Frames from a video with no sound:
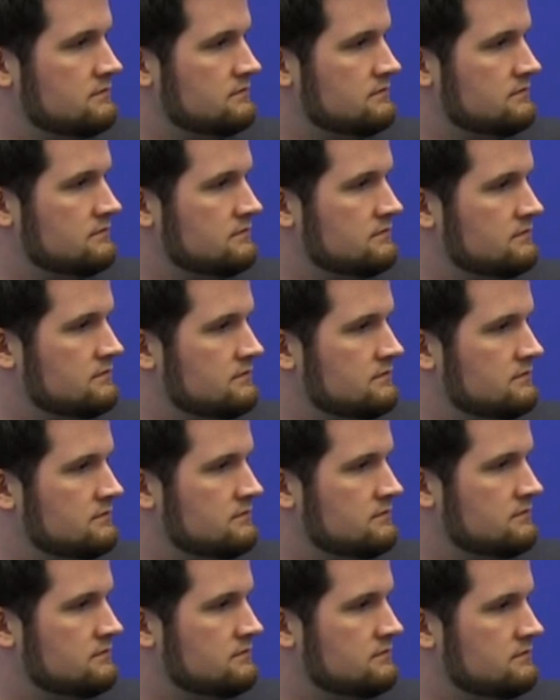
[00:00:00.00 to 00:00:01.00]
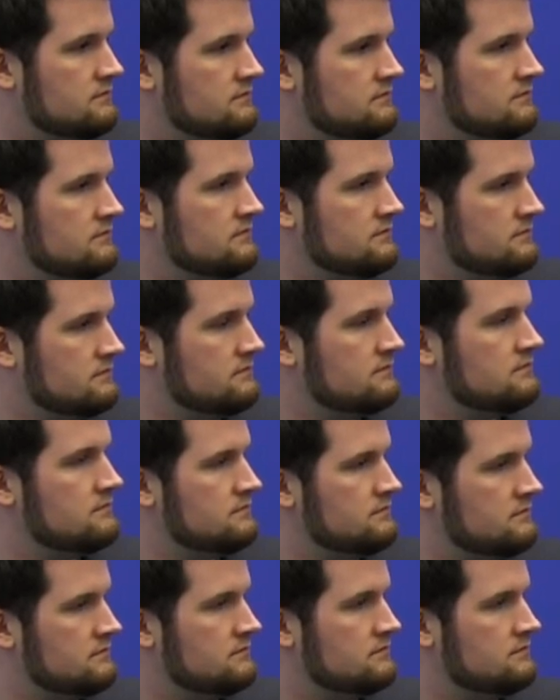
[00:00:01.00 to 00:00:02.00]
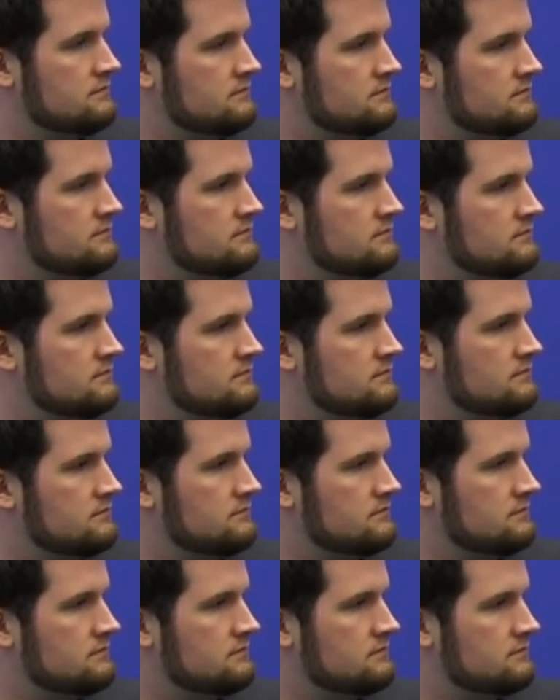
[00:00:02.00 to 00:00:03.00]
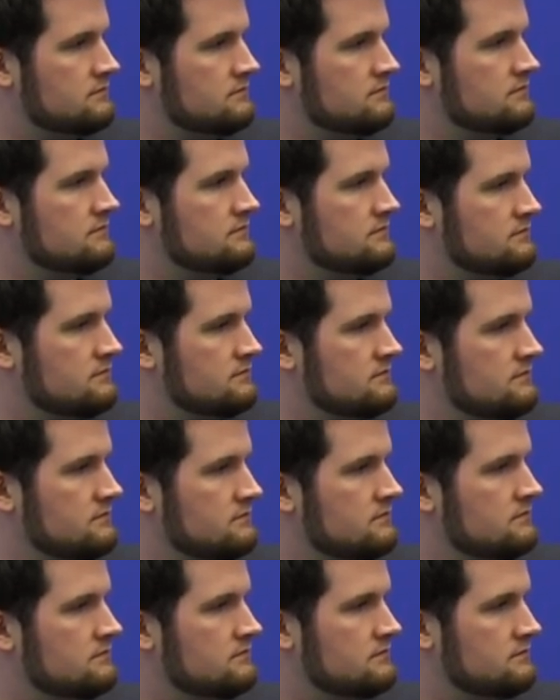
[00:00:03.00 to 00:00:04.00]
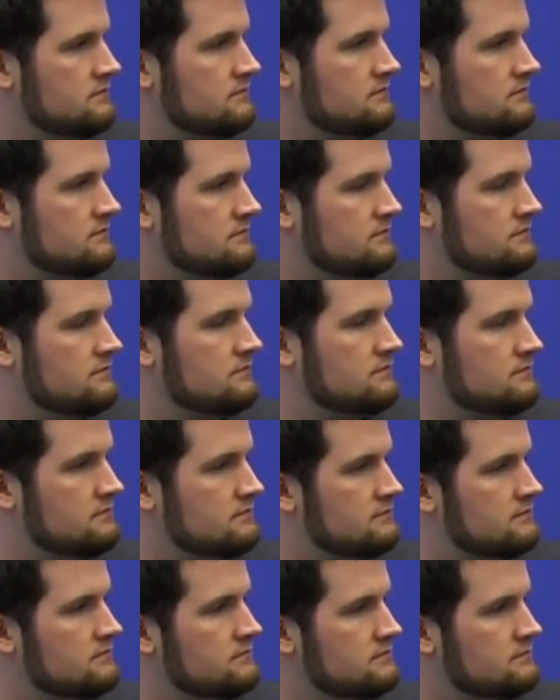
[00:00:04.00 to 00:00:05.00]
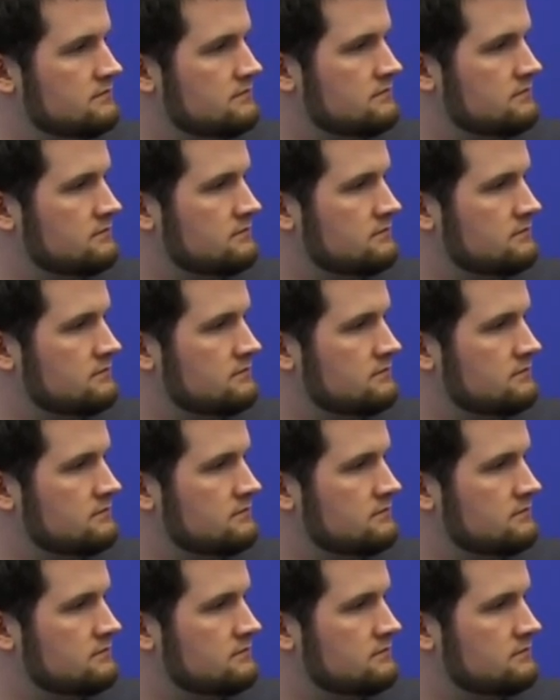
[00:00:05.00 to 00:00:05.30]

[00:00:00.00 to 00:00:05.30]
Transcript: [no speech]